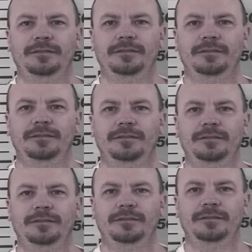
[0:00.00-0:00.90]

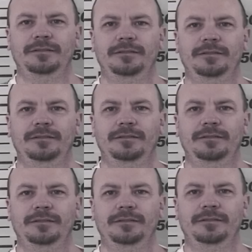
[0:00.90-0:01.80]

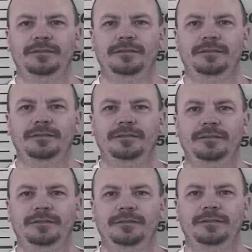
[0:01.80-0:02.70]

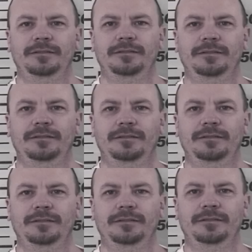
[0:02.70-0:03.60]

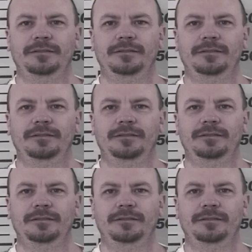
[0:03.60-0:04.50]

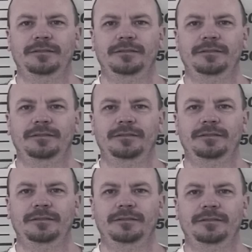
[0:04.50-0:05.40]

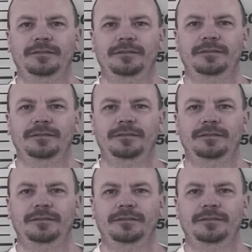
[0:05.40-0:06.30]
No words are spoken by the person on screen.